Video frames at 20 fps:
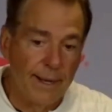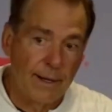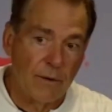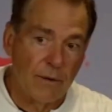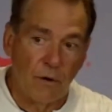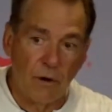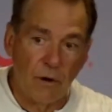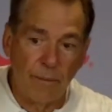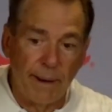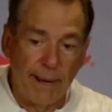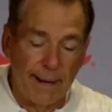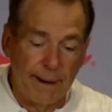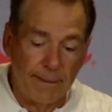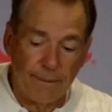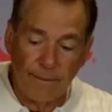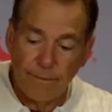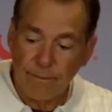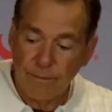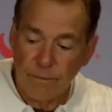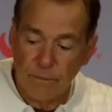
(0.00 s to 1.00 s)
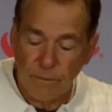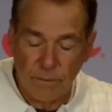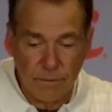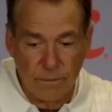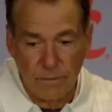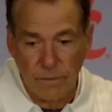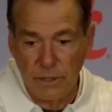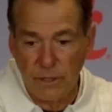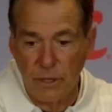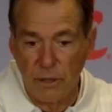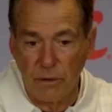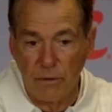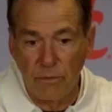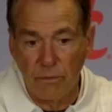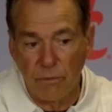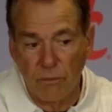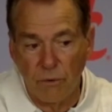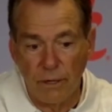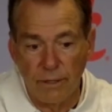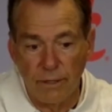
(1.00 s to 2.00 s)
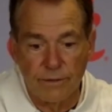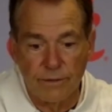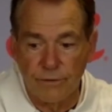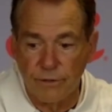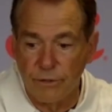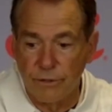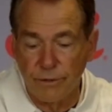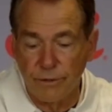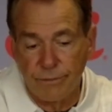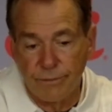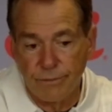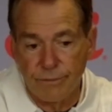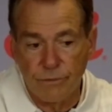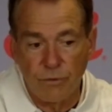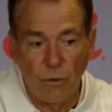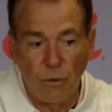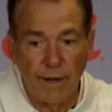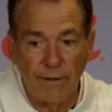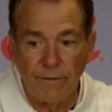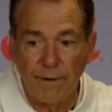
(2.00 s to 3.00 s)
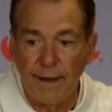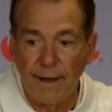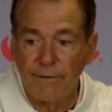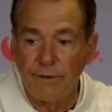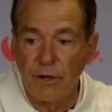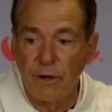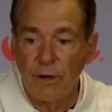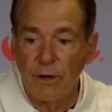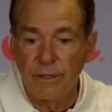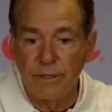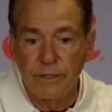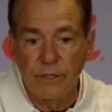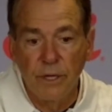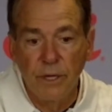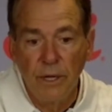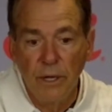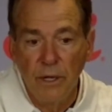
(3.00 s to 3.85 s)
Quarterback, you know, runs for 25 yards